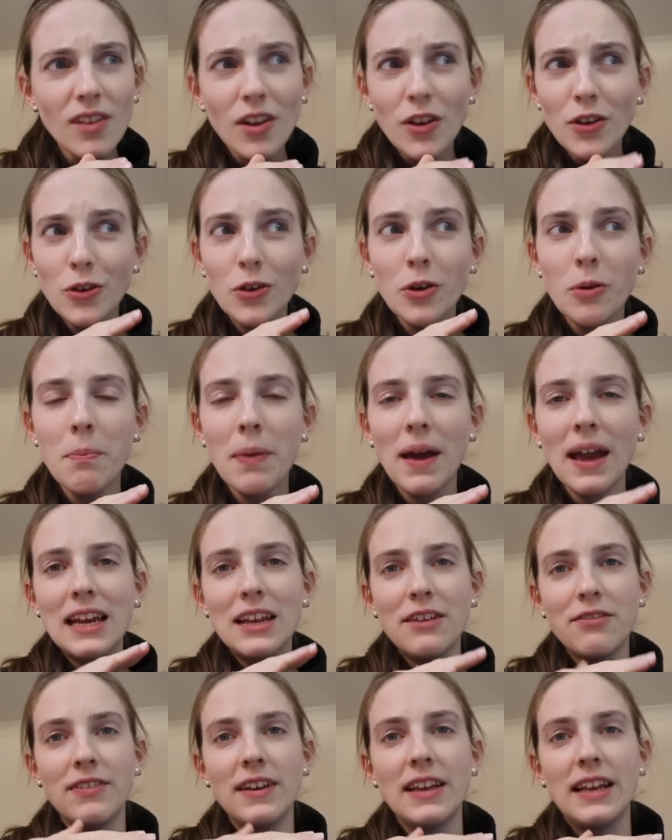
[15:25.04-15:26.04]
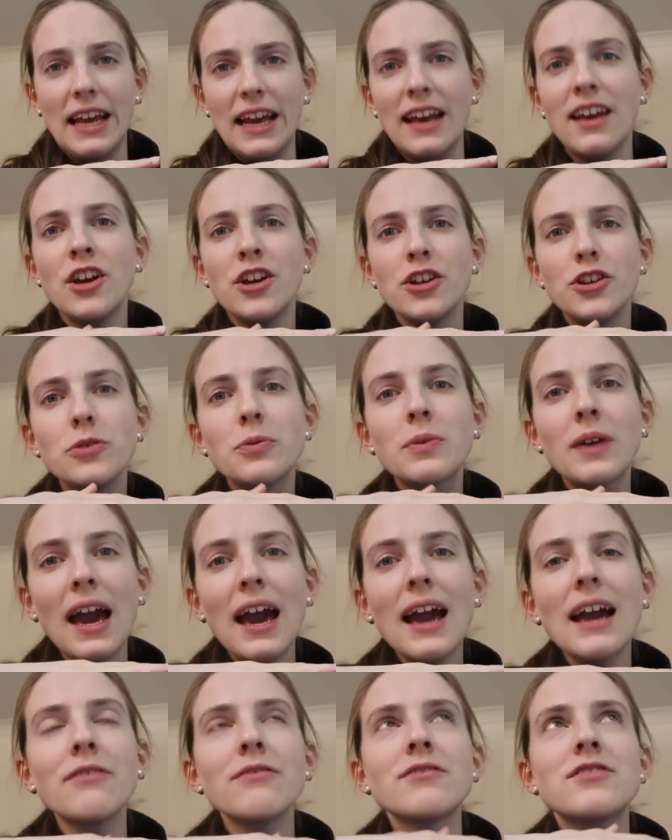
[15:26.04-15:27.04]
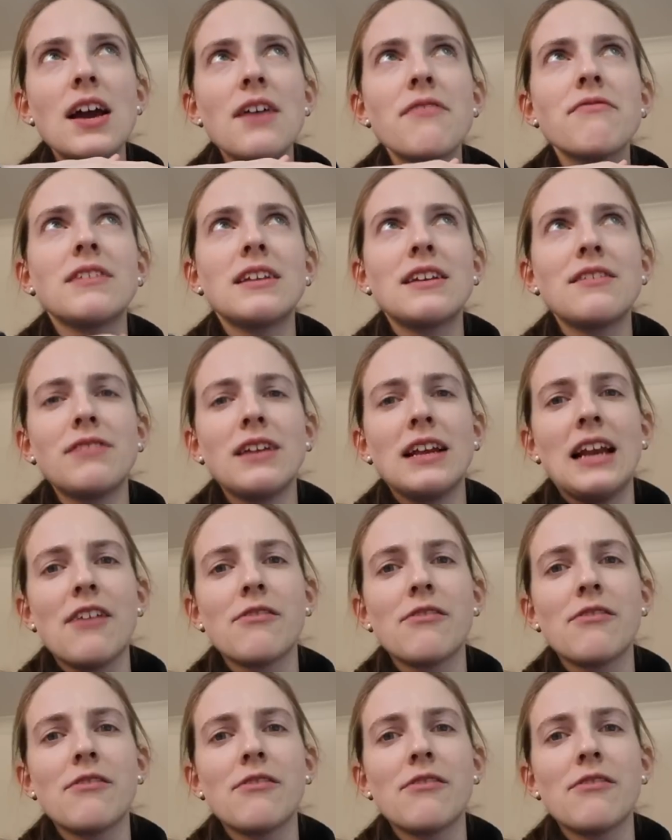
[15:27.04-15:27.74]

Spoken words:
you can barely feel it. You can definitely feel it.